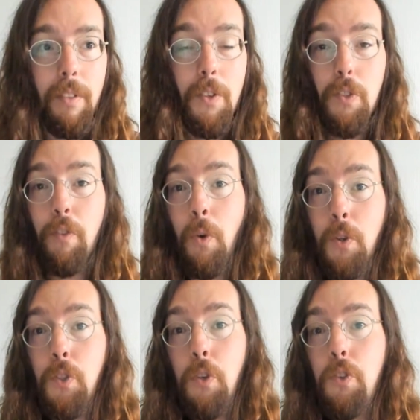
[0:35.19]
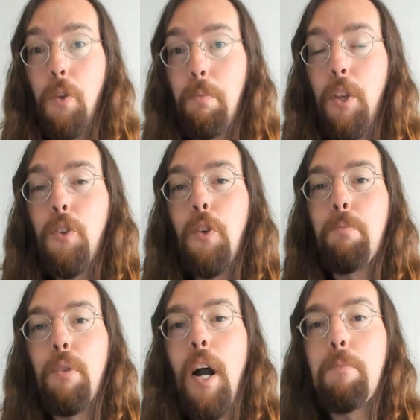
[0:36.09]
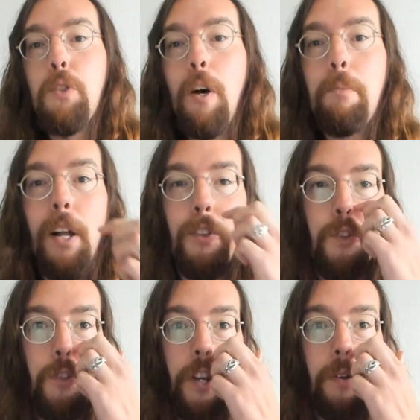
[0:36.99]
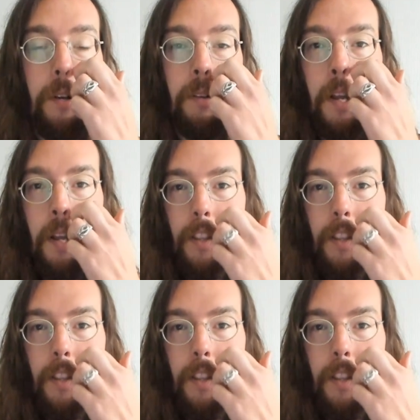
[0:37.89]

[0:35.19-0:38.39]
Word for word: because uh, of course YouTube YouTube props up Al Jazeera,